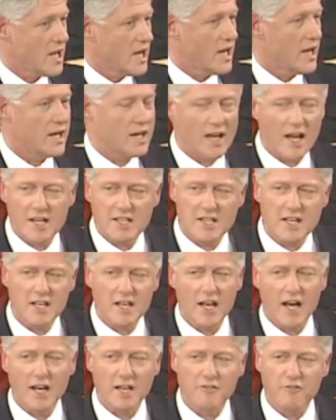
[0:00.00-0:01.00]
In
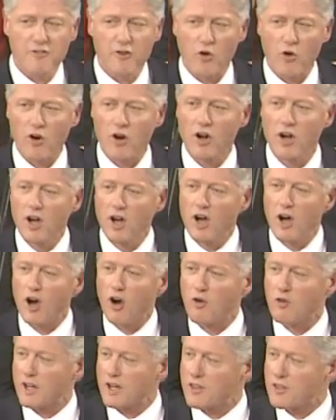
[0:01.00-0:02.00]
1994,
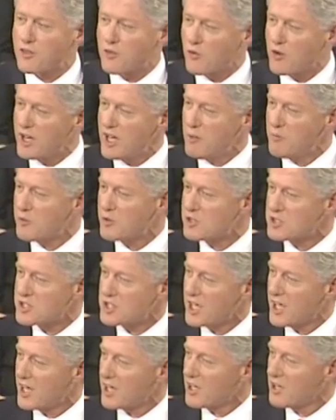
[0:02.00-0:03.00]
only
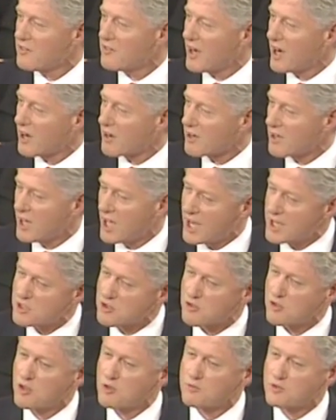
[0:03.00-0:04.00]
3% of our
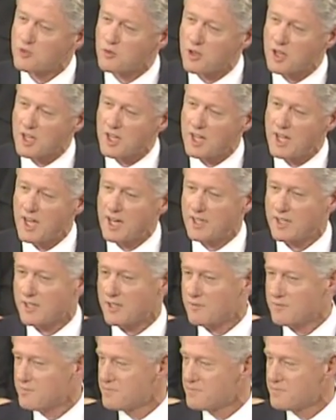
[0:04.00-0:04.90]
classrooms were connected.